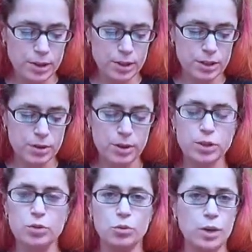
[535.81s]
I have
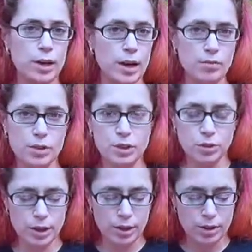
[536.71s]
gone to,
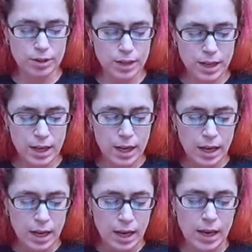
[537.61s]
well, Europe
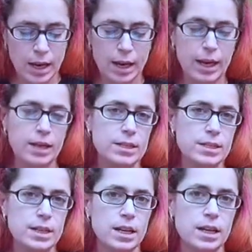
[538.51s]
from
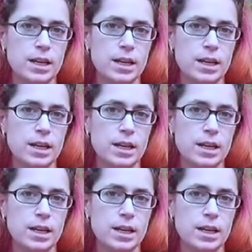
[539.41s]
America